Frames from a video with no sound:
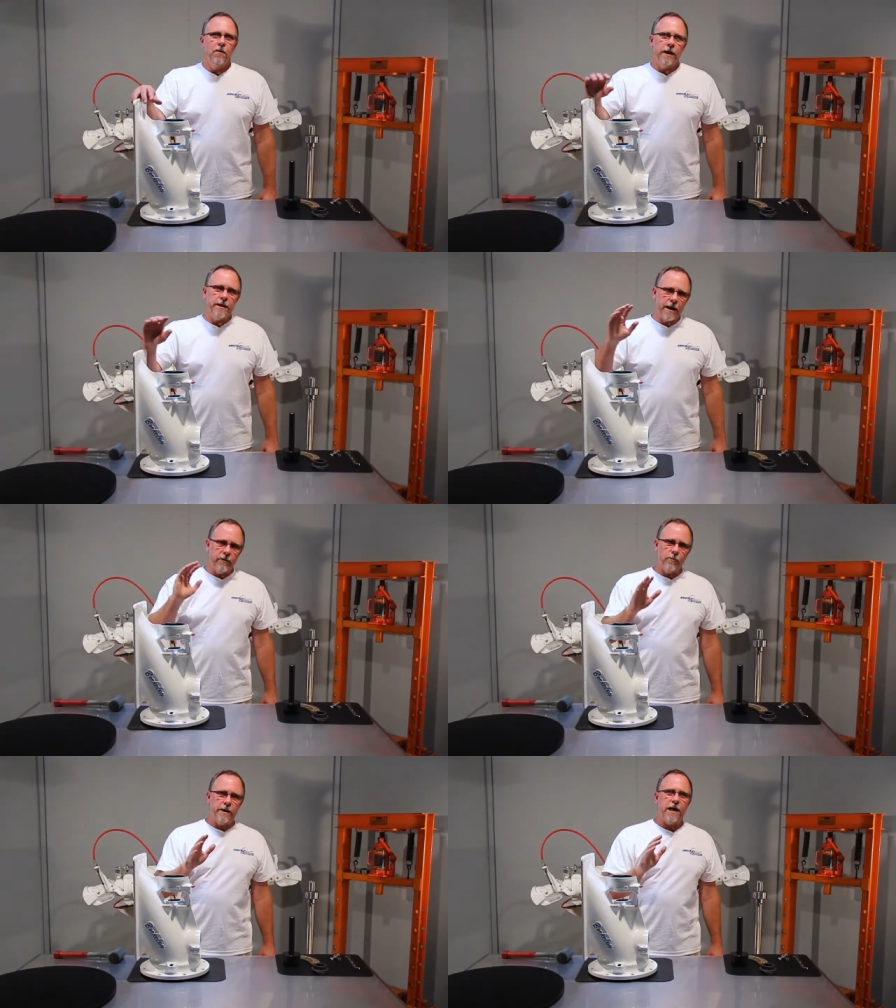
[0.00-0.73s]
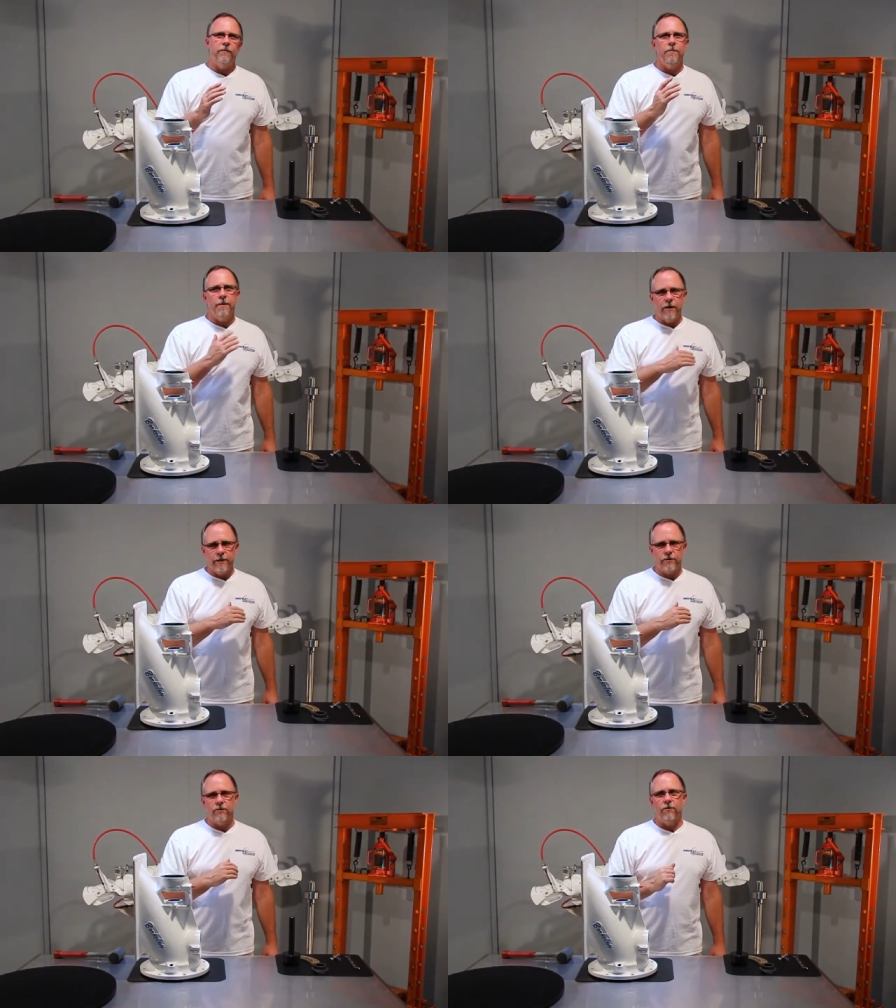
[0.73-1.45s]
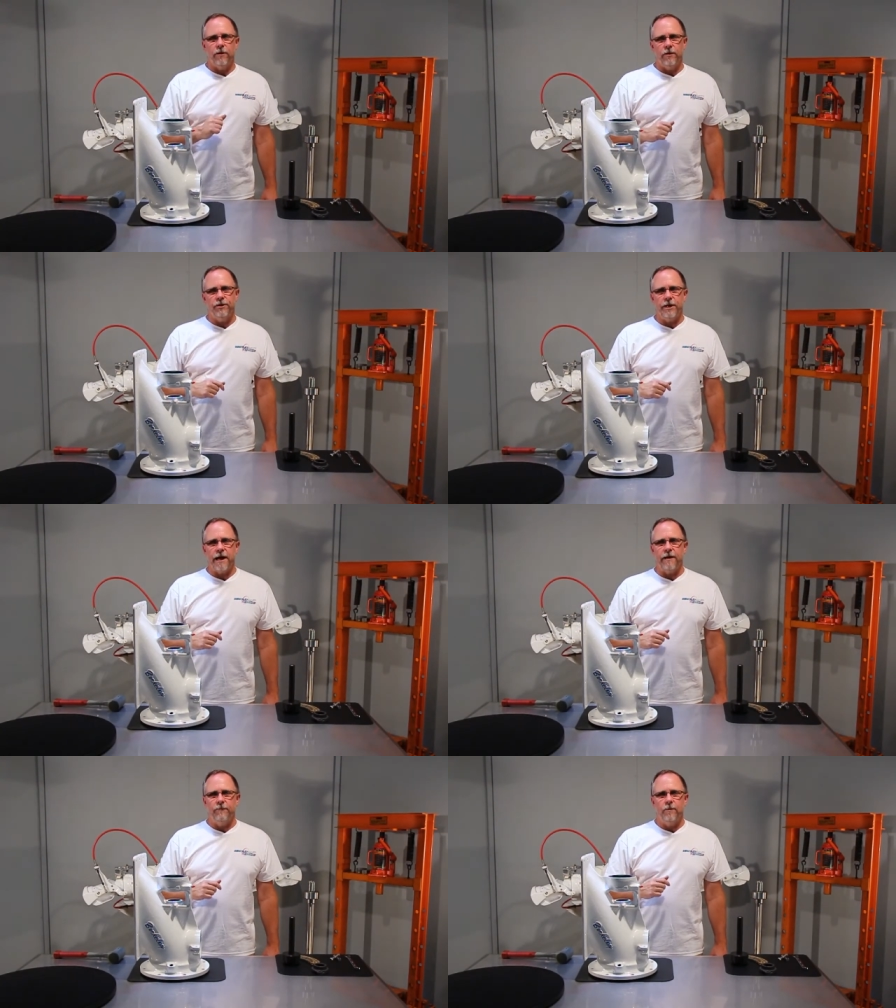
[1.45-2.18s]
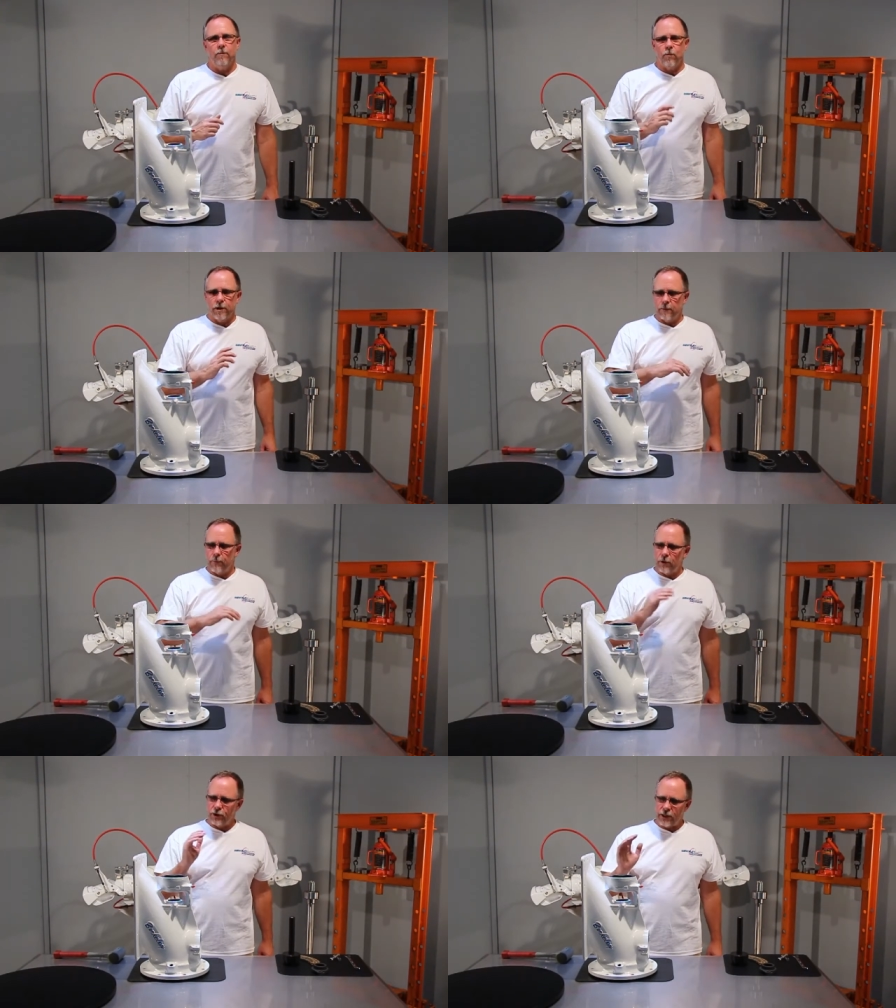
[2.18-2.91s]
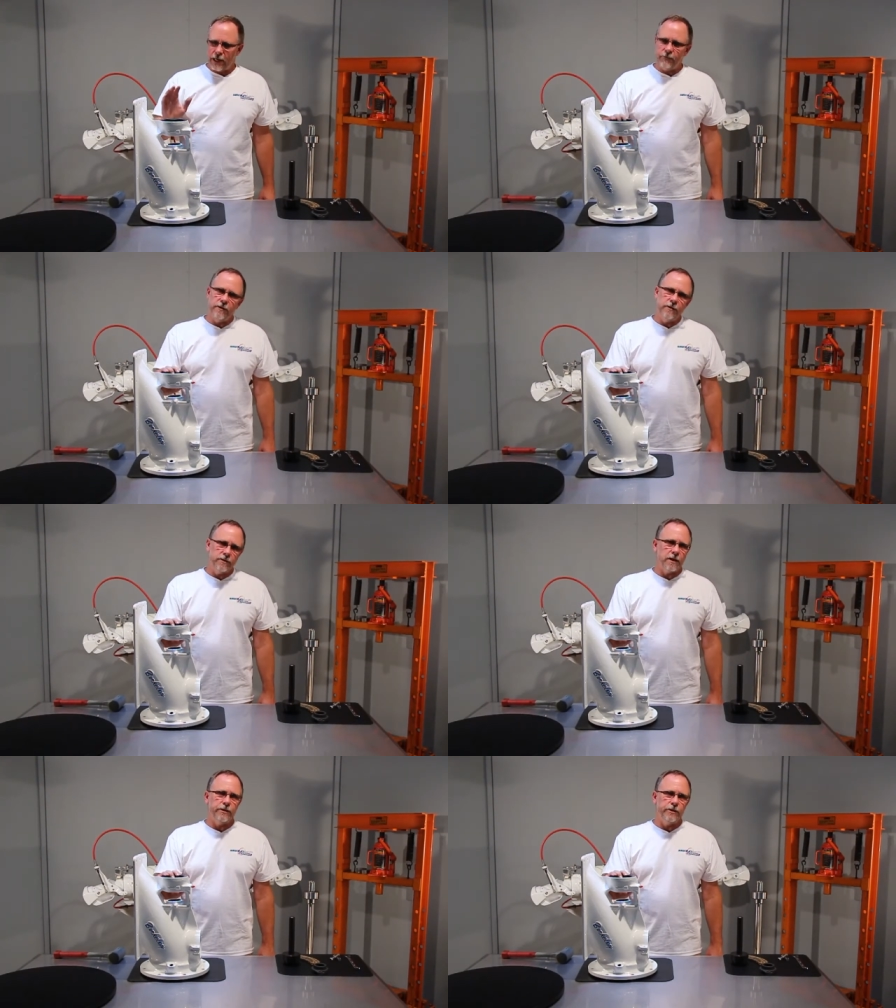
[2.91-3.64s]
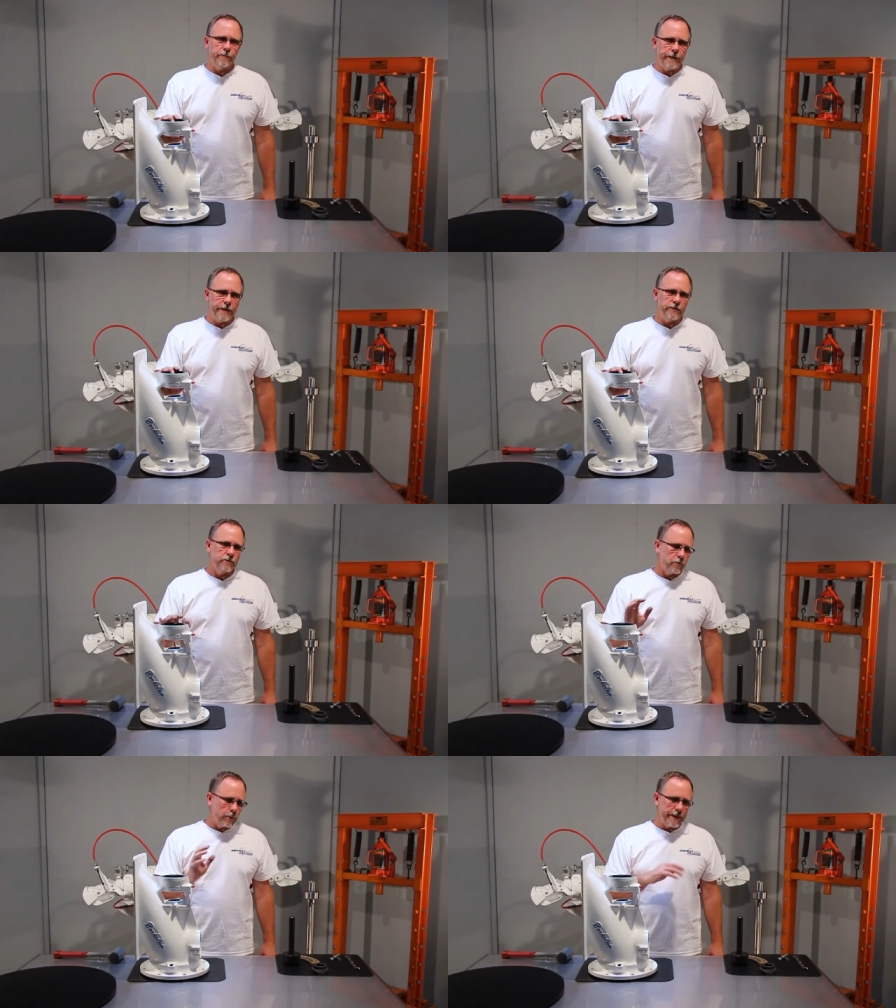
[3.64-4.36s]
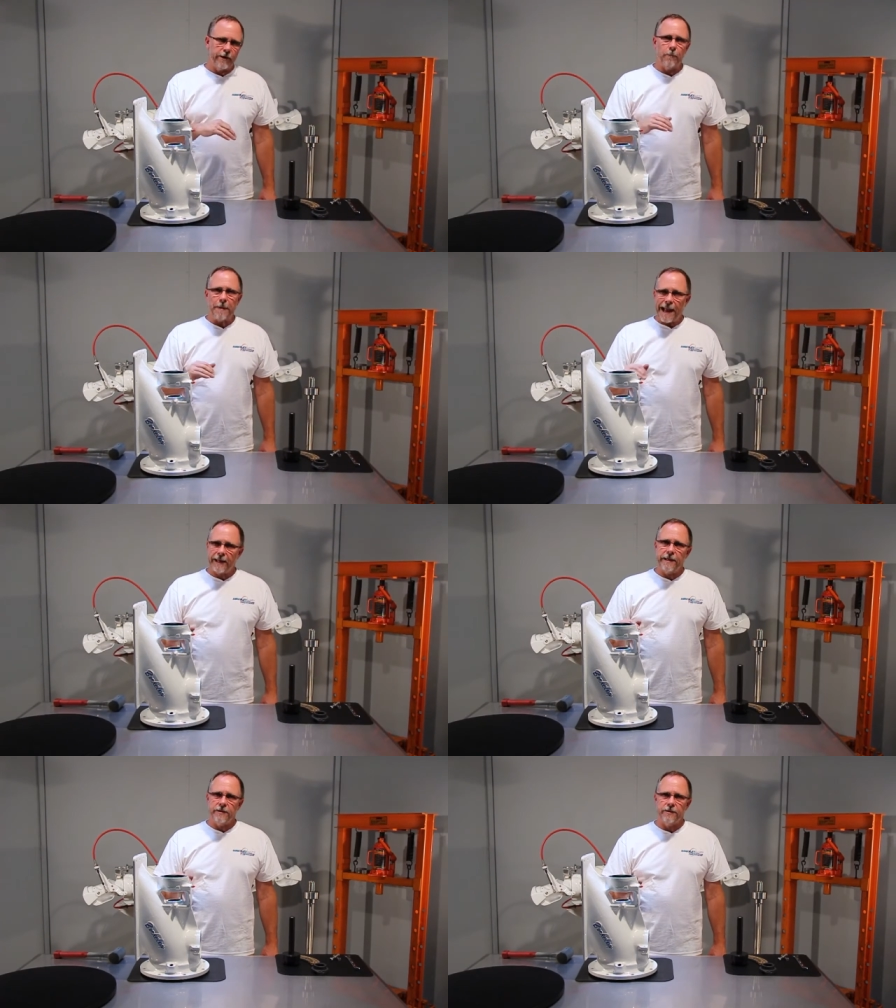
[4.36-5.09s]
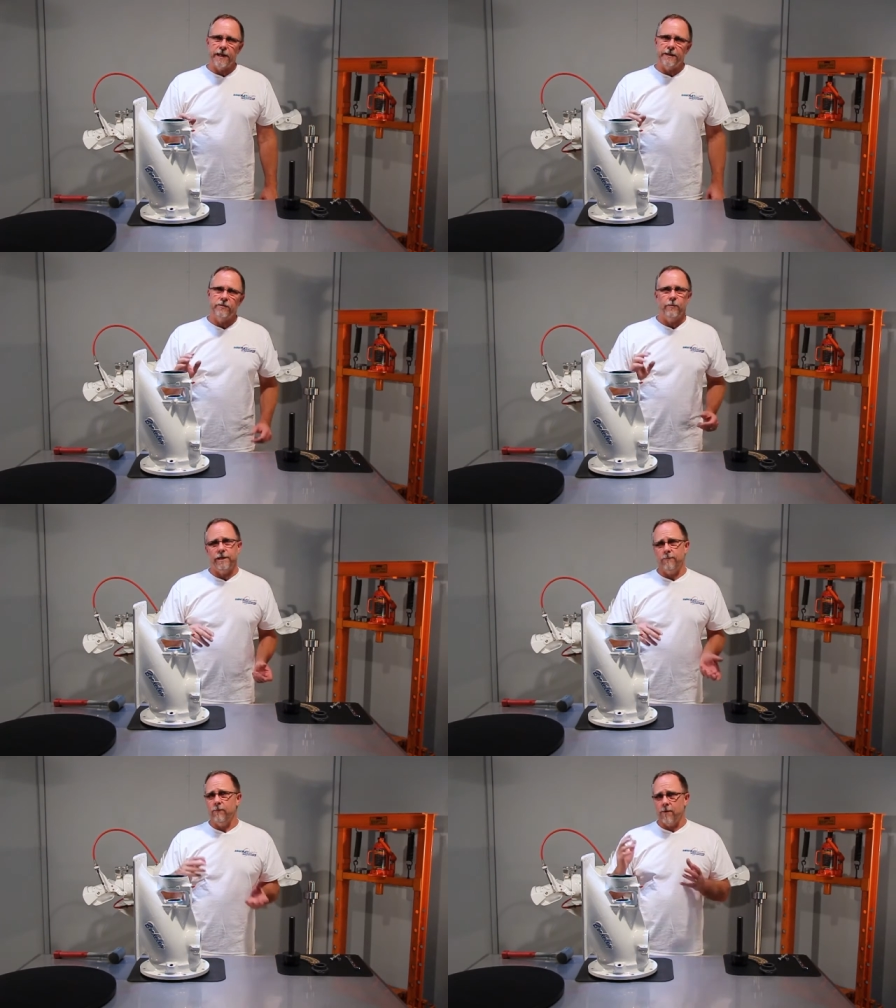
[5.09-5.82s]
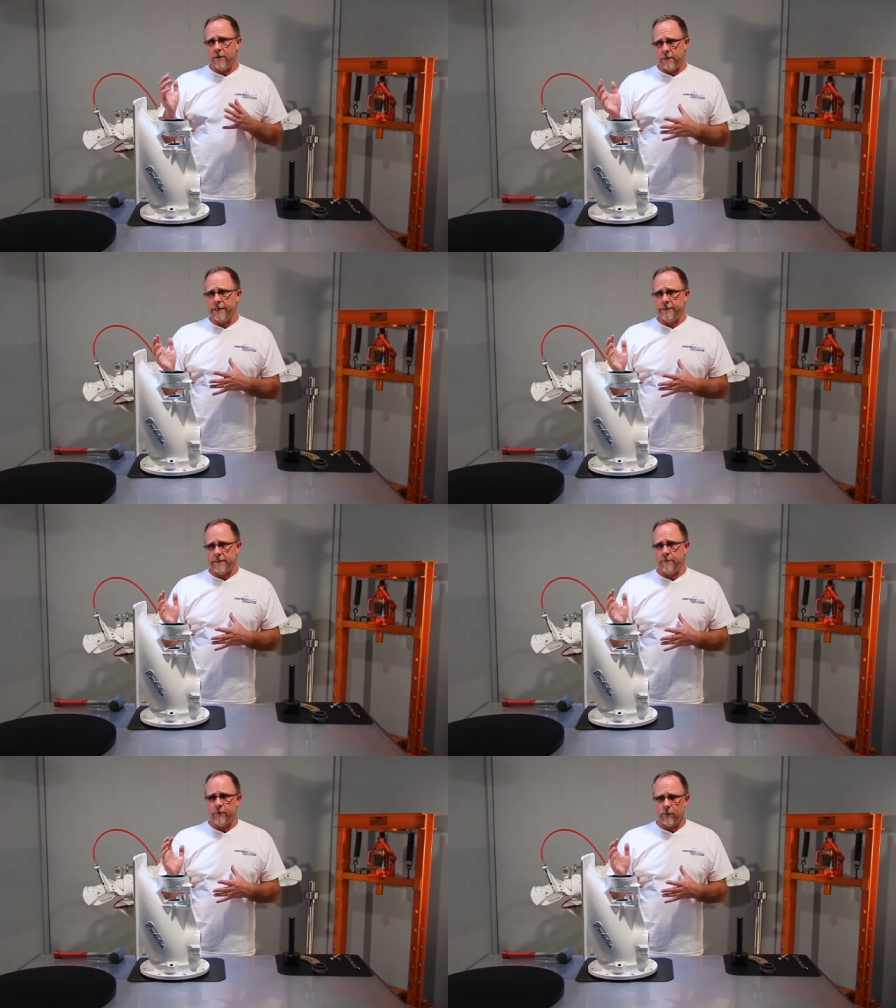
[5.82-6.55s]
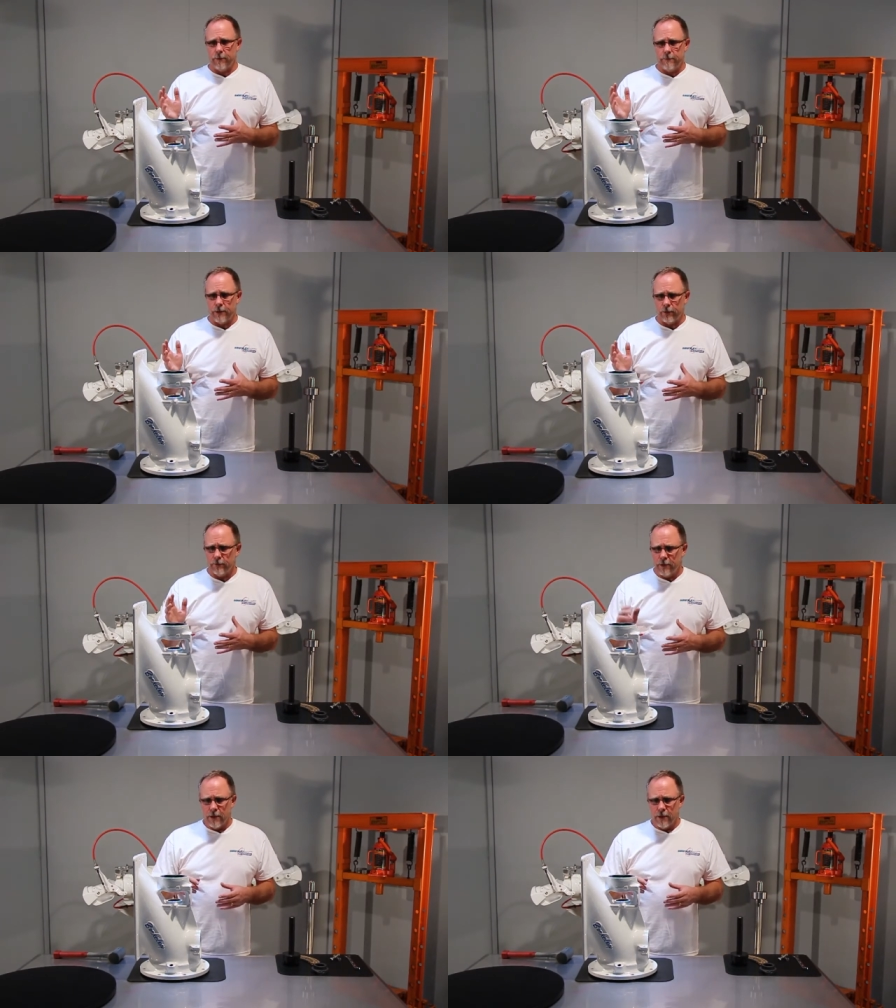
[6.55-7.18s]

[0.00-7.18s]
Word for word: Okay, now that we have our bearing installed on our shaft, we're going to put our shaft into the suction piece so we can get our packing set so we can move on to the next step of the rebuild.